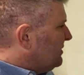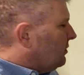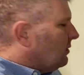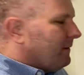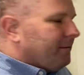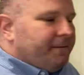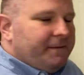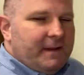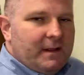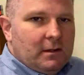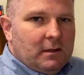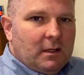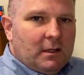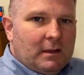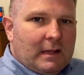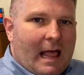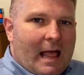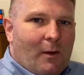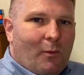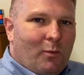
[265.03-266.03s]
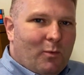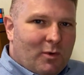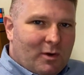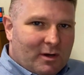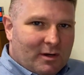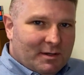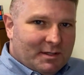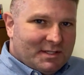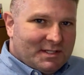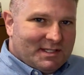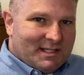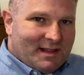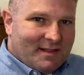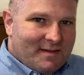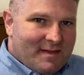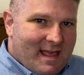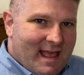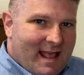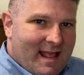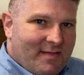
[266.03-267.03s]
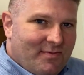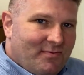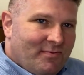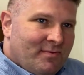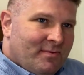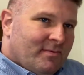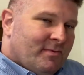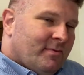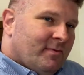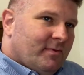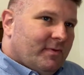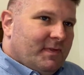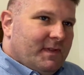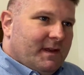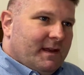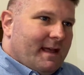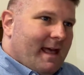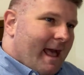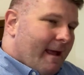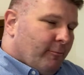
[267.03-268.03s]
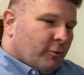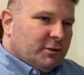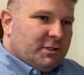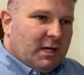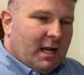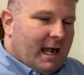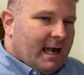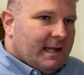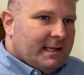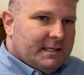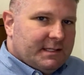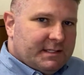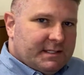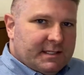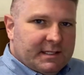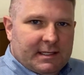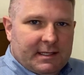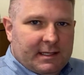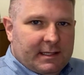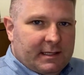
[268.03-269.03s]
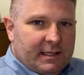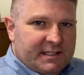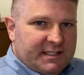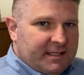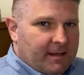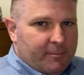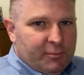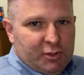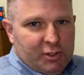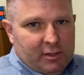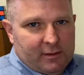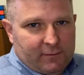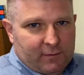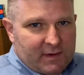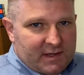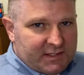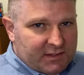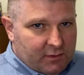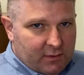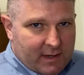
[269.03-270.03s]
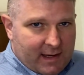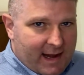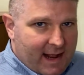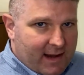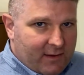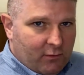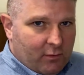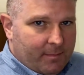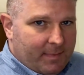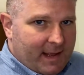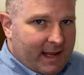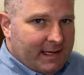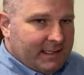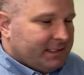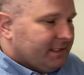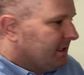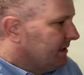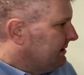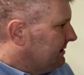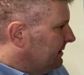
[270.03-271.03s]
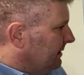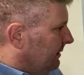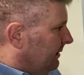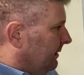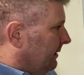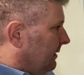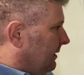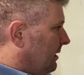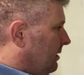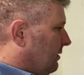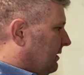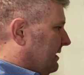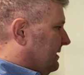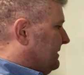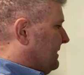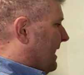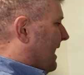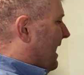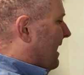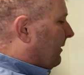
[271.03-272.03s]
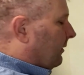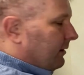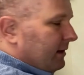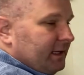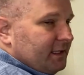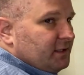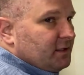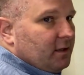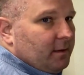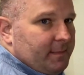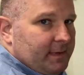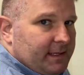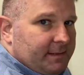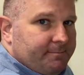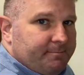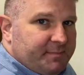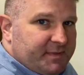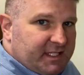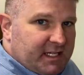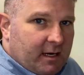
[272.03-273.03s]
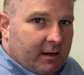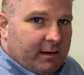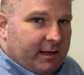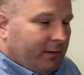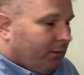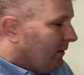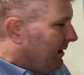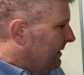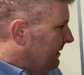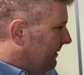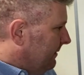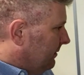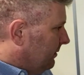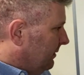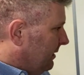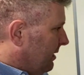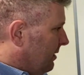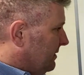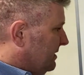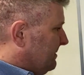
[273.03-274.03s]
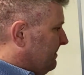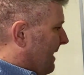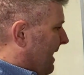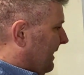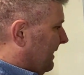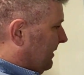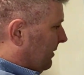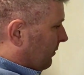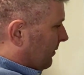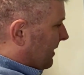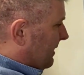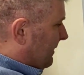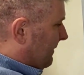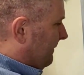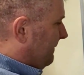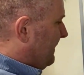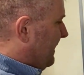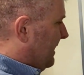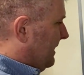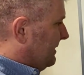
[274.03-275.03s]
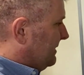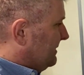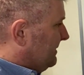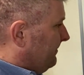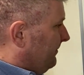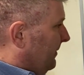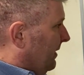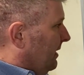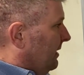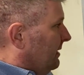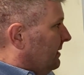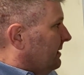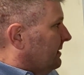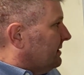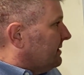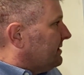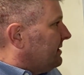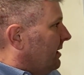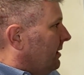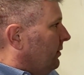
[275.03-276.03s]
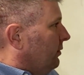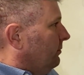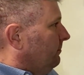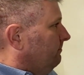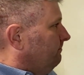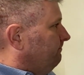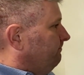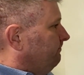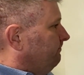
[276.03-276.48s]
going to feel a lot worse than the amortized assumption of risk on an annual basis, because the aggregate's going to be staring you right in there, smacking you right in the face. So